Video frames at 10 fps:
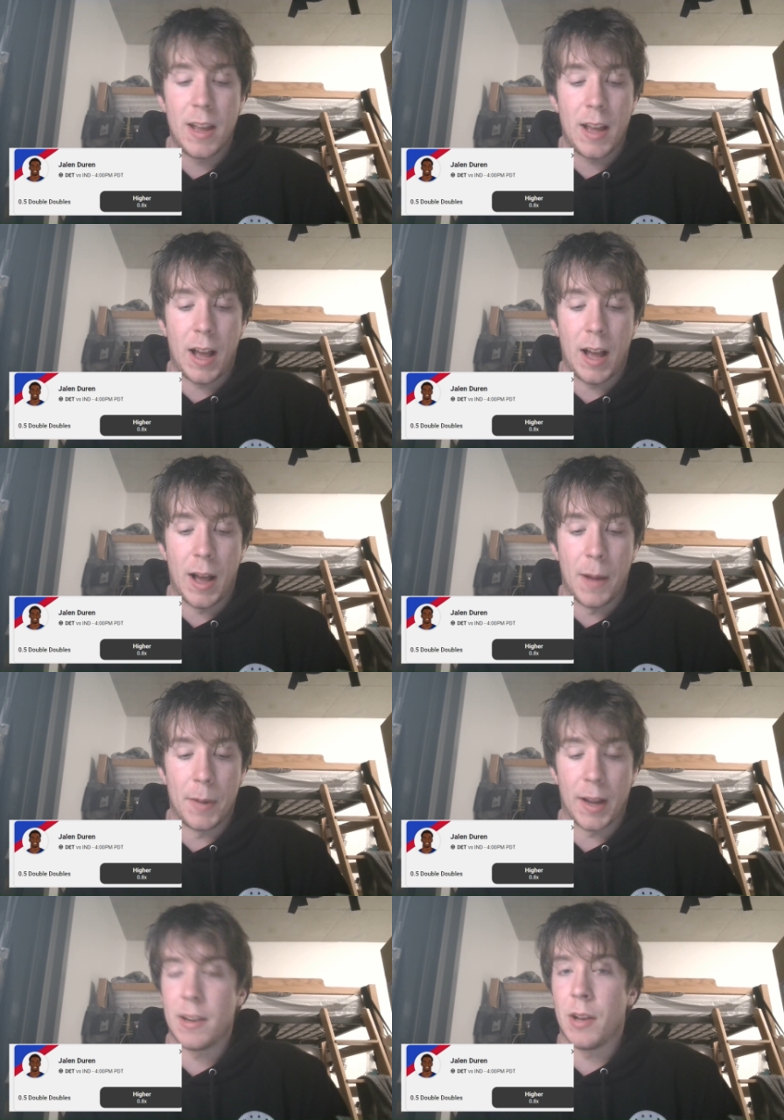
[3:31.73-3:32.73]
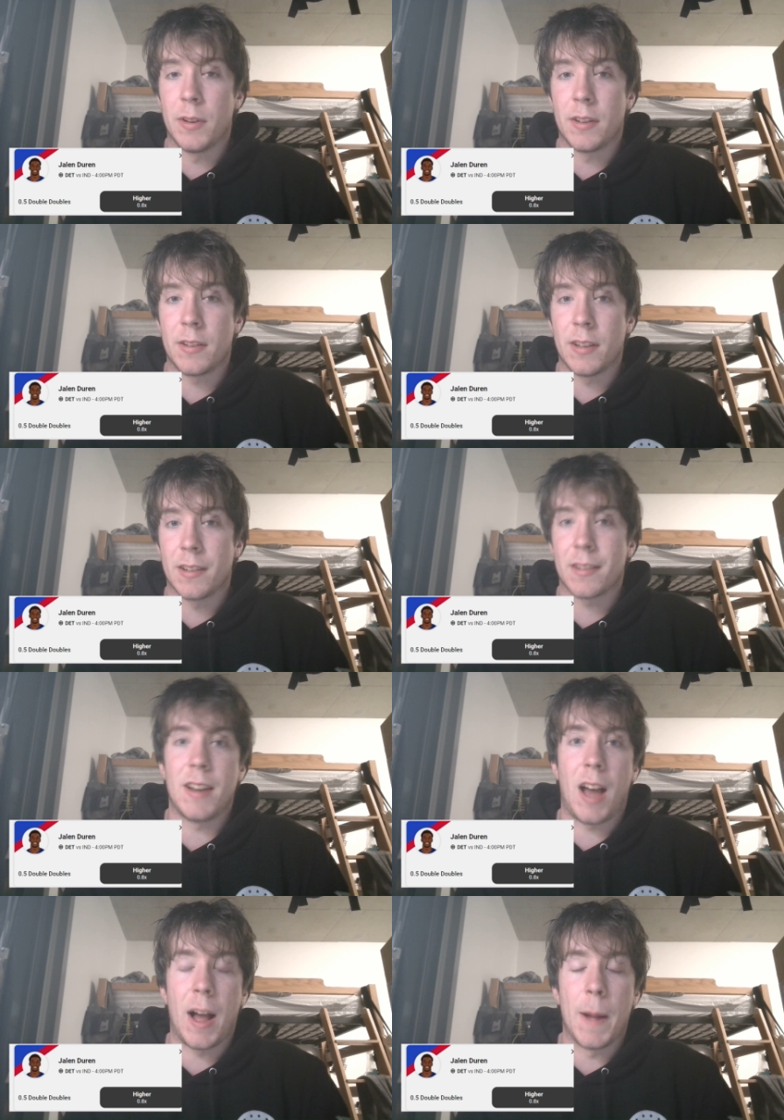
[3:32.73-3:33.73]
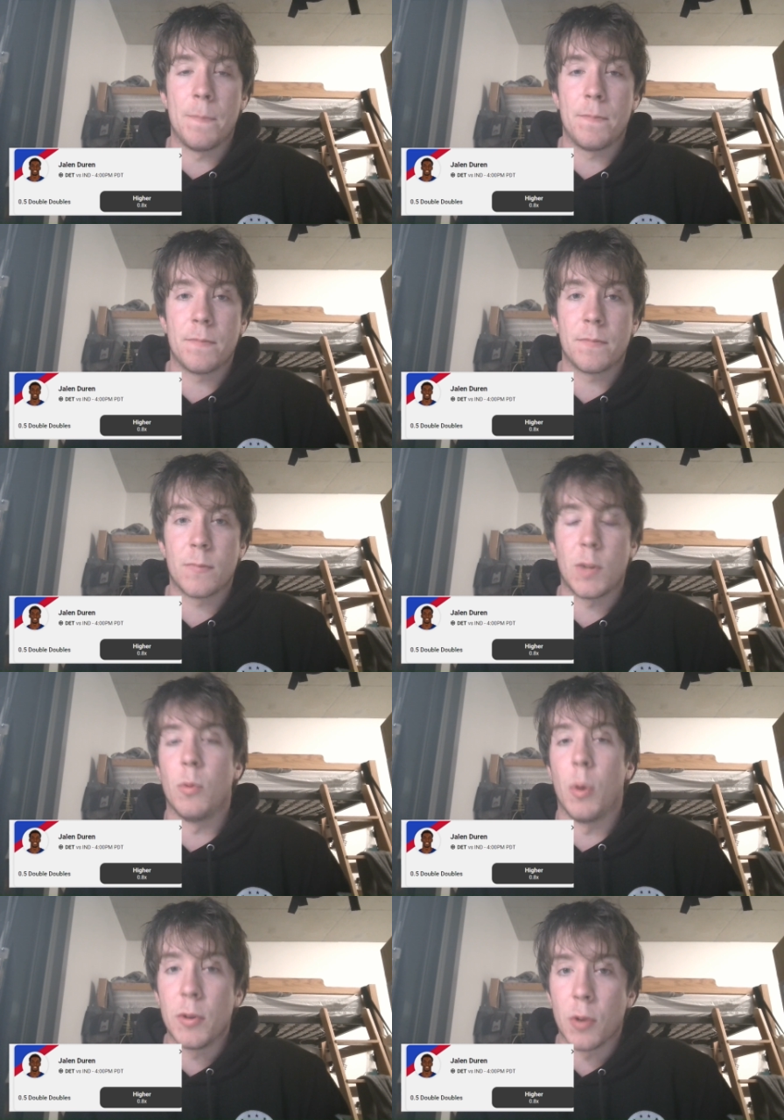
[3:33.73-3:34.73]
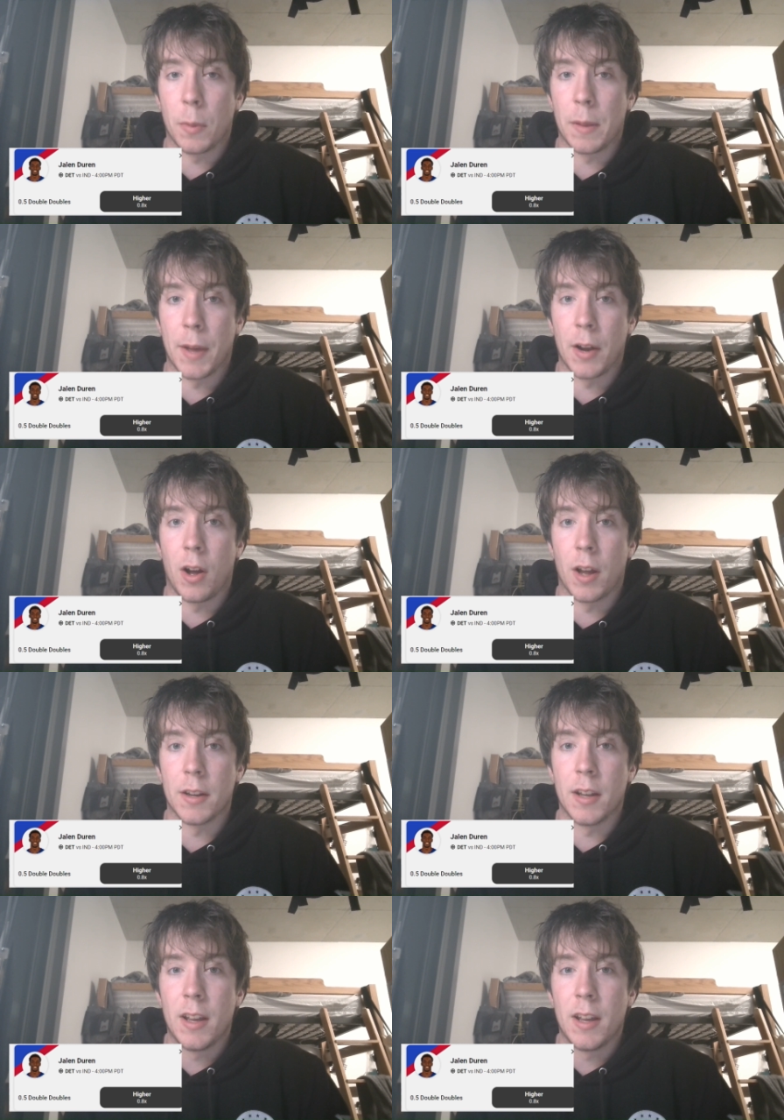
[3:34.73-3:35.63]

uh, but I know it's it's not you know what we normally bet on,